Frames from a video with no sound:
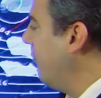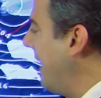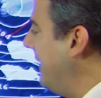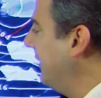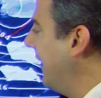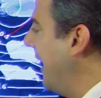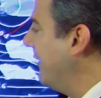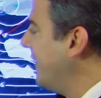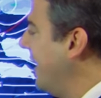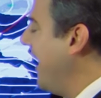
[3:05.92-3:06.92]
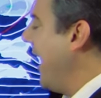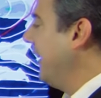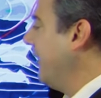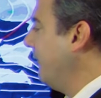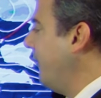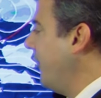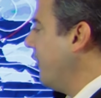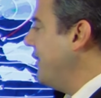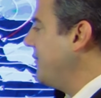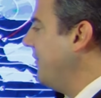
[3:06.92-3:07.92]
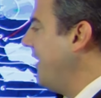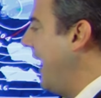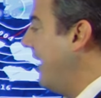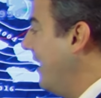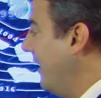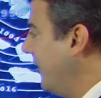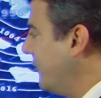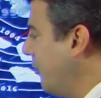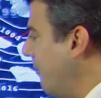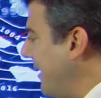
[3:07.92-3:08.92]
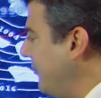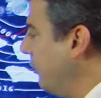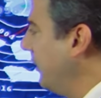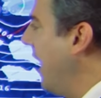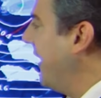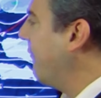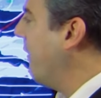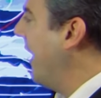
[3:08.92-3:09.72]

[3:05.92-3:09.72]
rain clouds, and a little further east of that, the torrential line of